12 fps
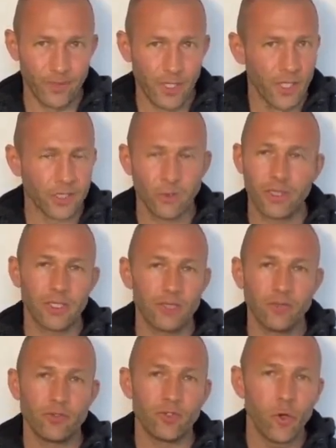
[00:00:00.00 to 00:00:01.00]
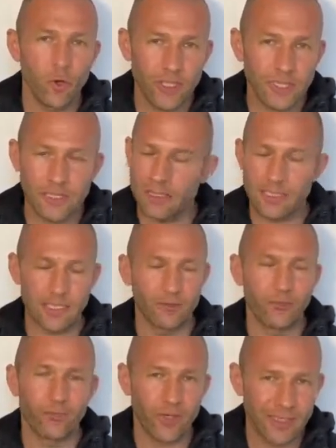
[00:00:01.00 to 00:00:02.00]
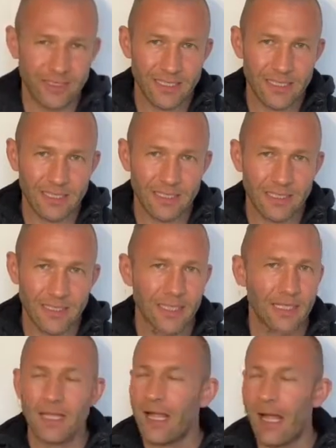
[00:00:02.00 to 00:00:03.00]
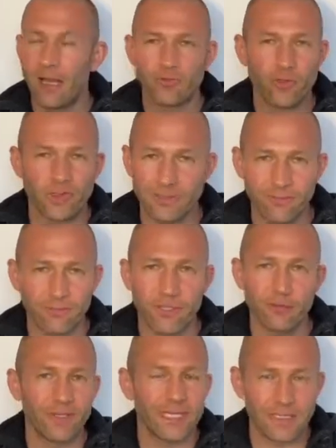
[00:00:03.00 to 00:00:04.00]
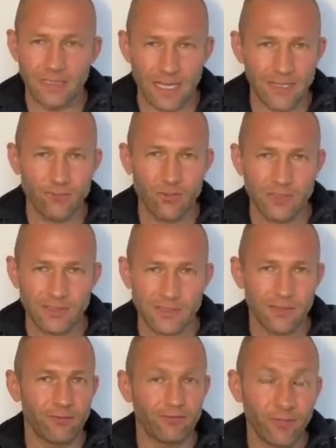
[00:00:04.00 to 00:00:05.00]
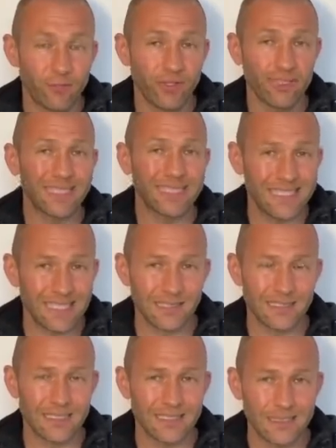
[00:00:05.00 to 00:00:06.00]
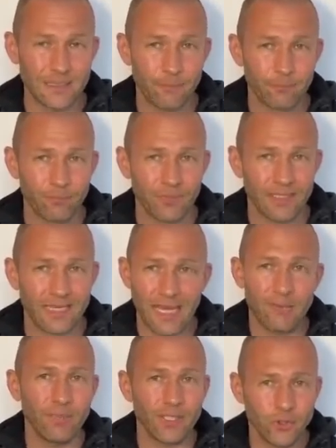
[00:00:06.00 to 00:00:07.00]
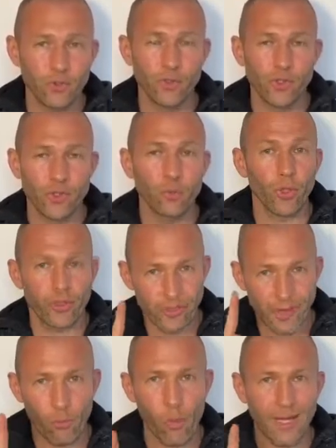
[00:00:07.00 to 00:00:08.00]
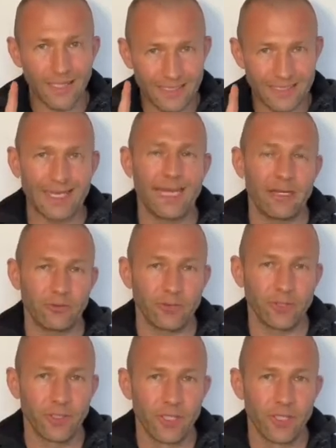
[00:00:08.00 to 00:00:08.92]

So whether you use your Healy, a friend's Healy, hundreds of different Healys can be used with that one account.